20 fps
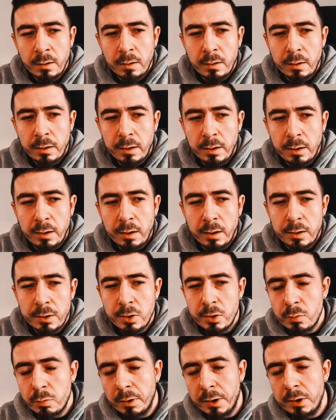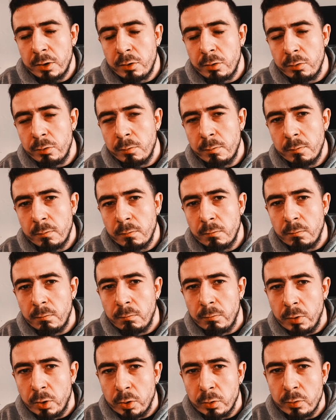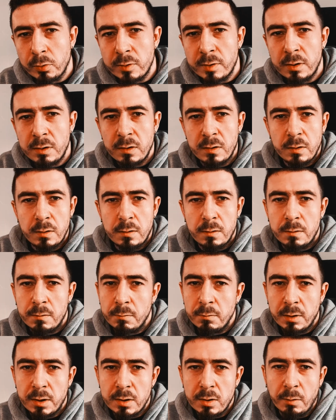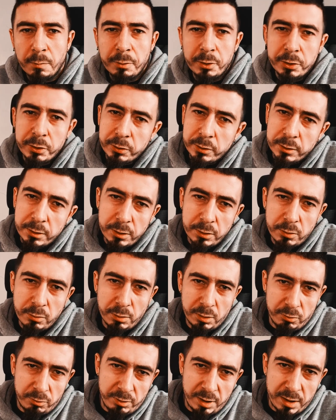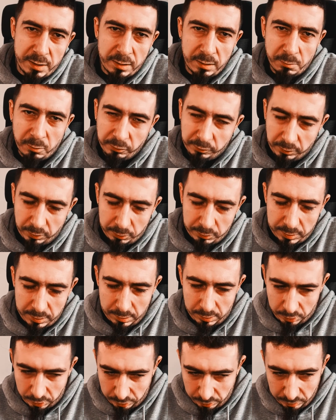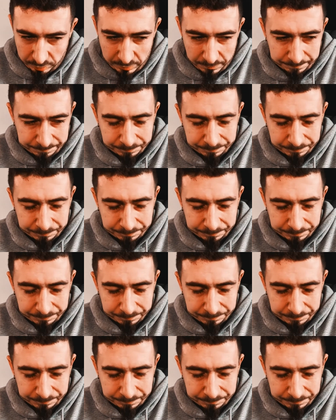And I just wanted to use this opportunity to address some of those issues.